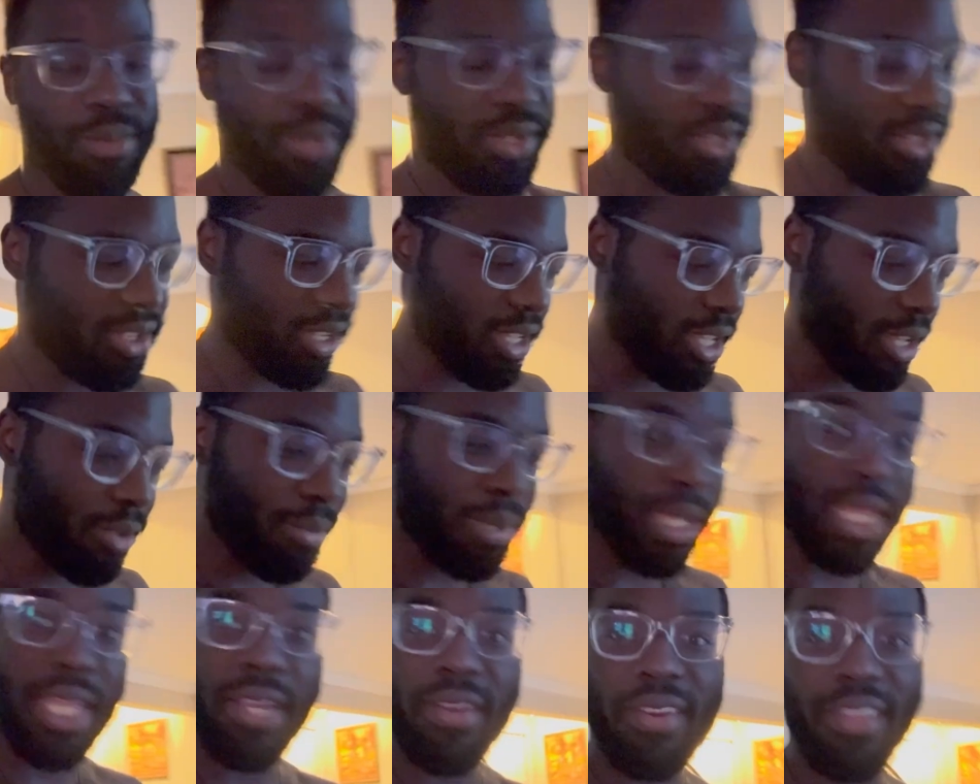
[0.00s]
She's like, I'll
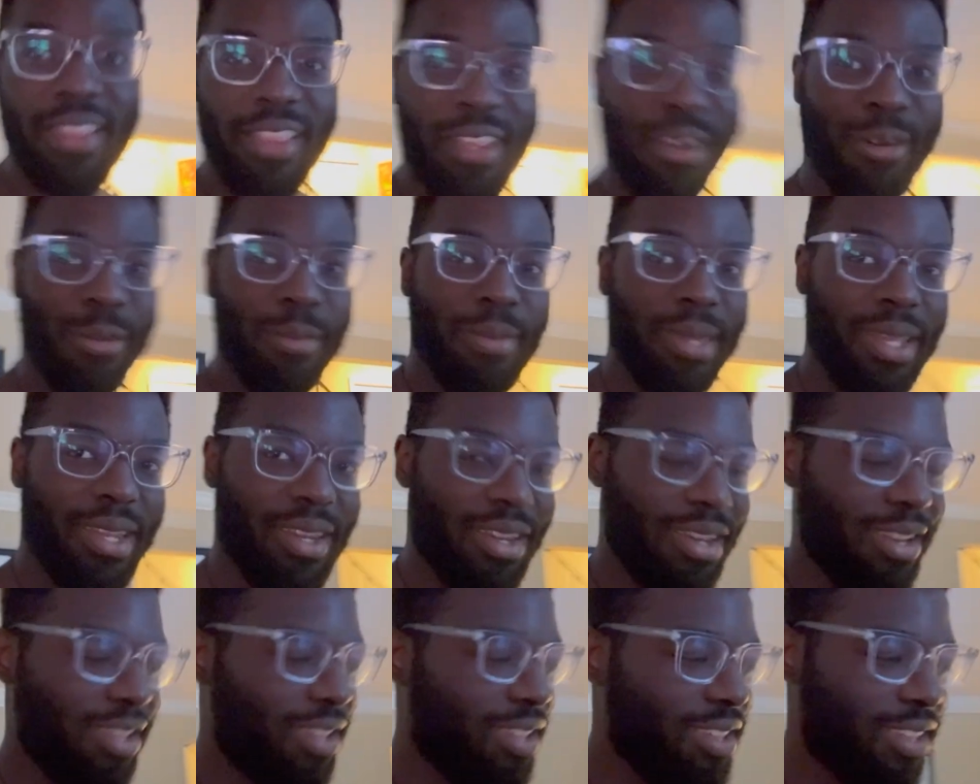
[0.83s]
be there in a little bit.
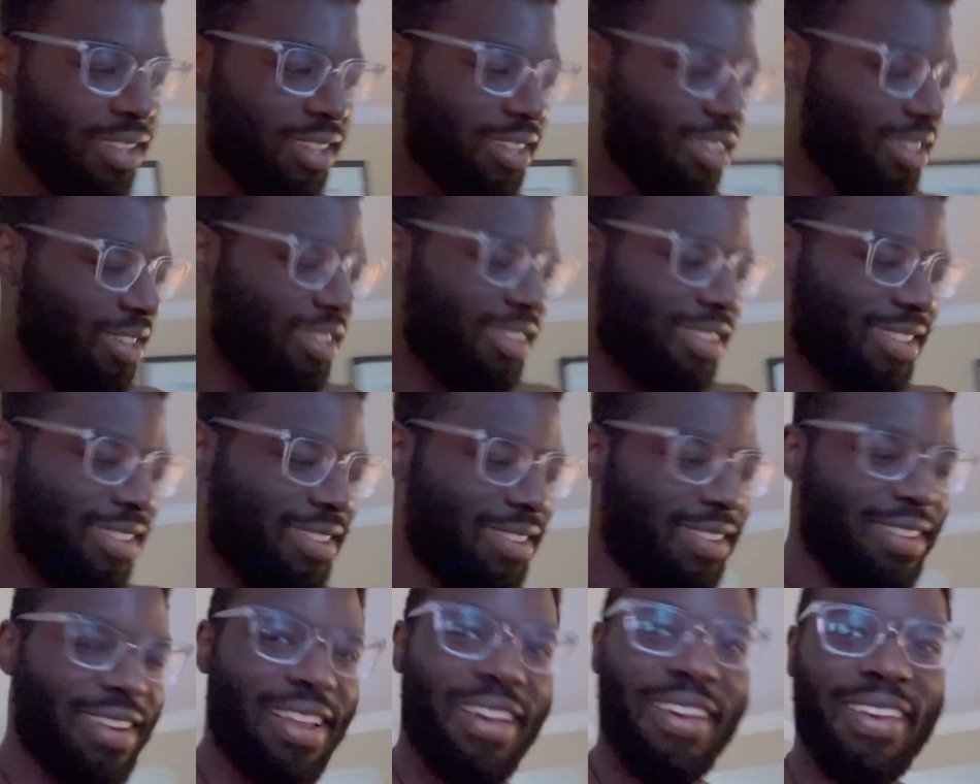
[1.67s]

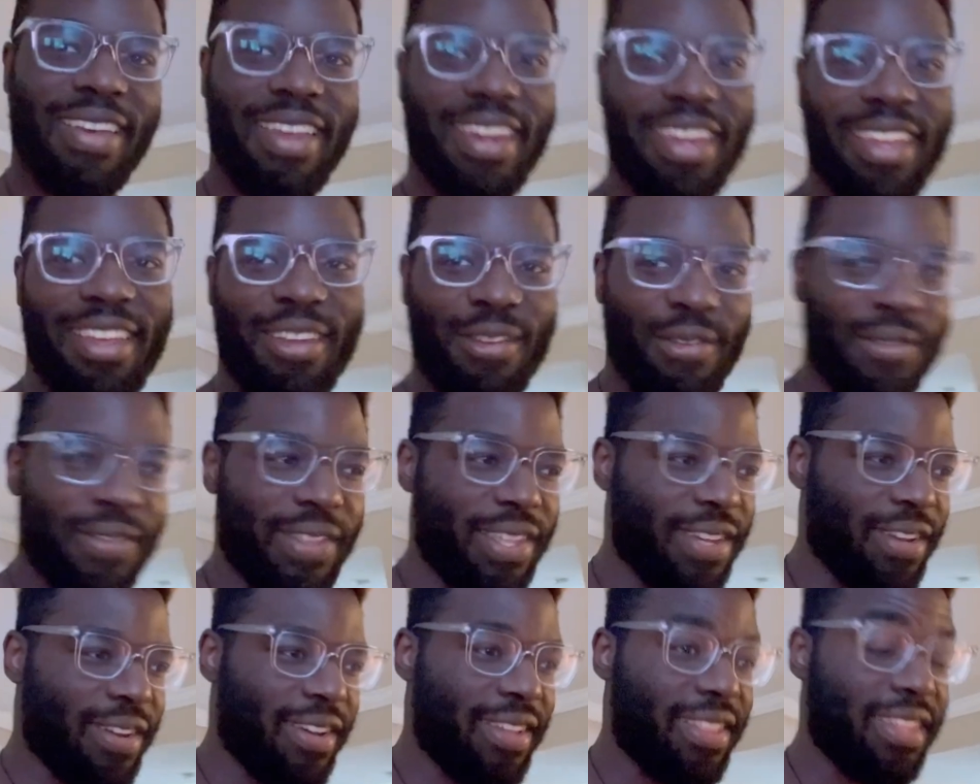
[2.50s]
So now I gotta head over
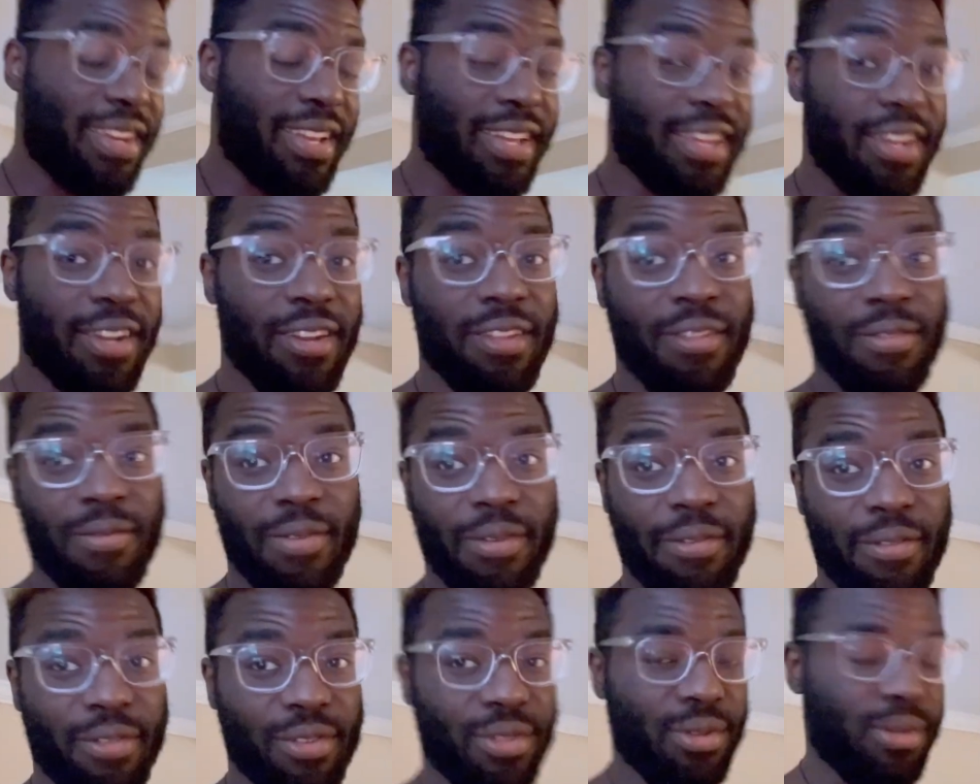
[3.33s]
there, and then I got another one
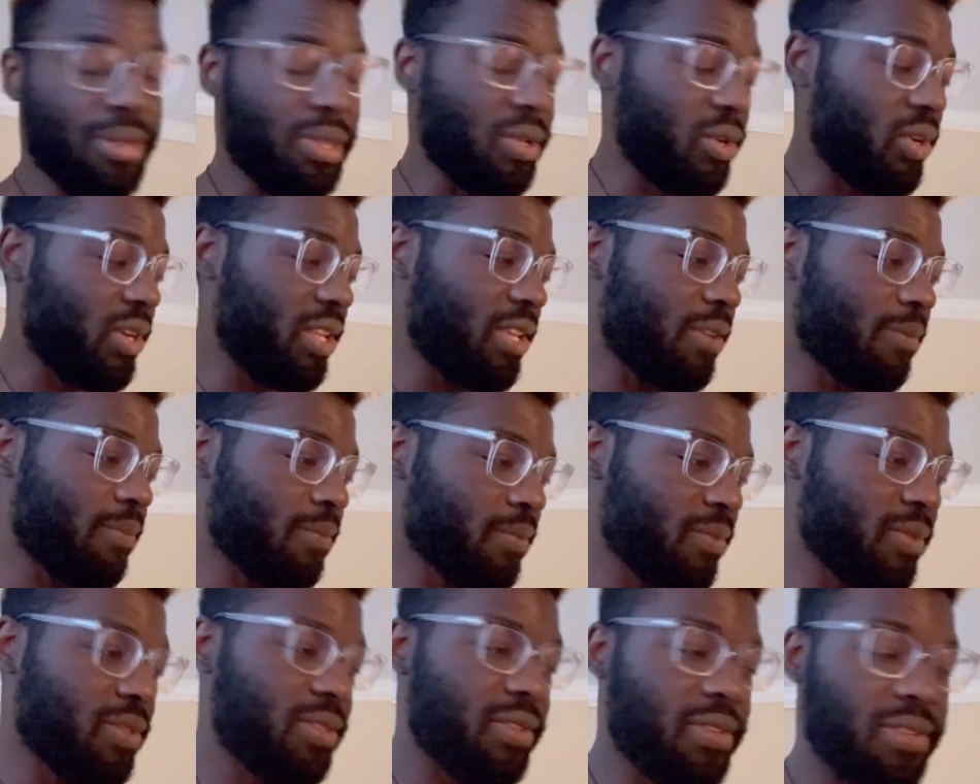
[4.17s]
for 2:30,
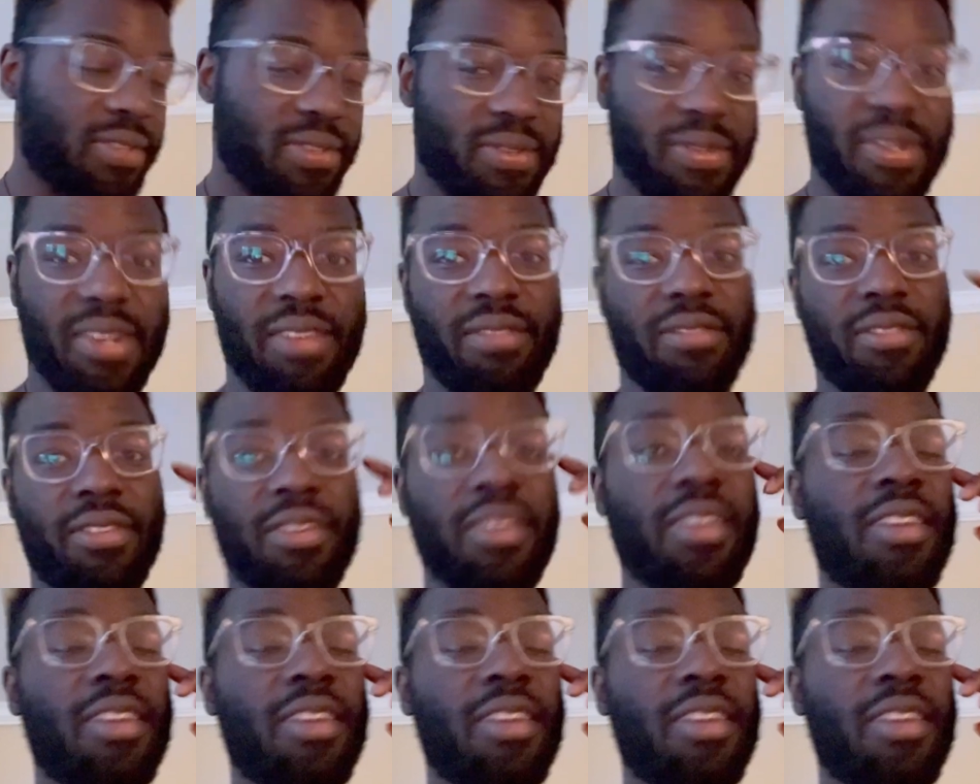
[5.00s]
so it's whatever.